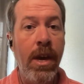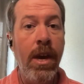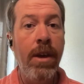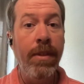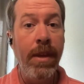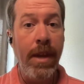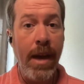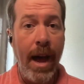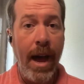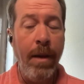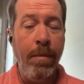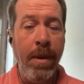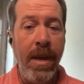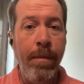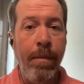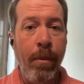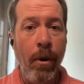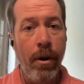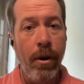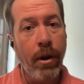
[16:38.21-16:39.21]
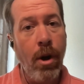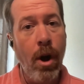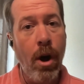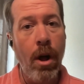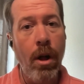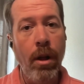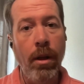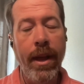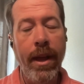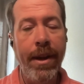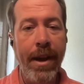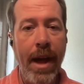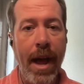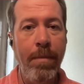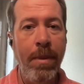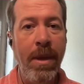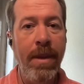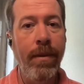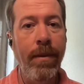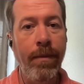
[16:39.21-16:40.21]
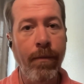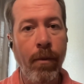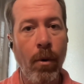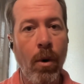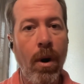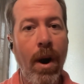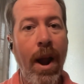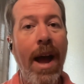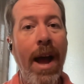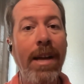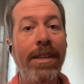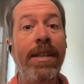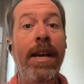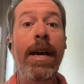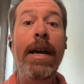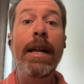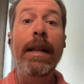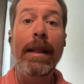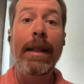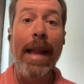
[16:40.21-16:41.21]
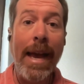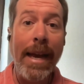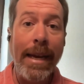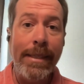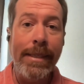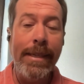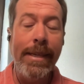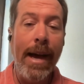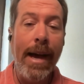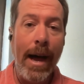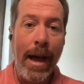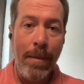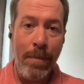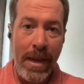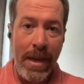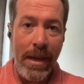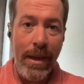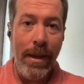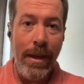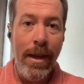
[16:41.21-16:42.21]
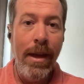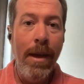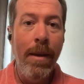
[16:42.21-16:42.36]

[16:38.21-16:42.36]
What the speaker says: the IP protocol and IPv4 as legacy IP,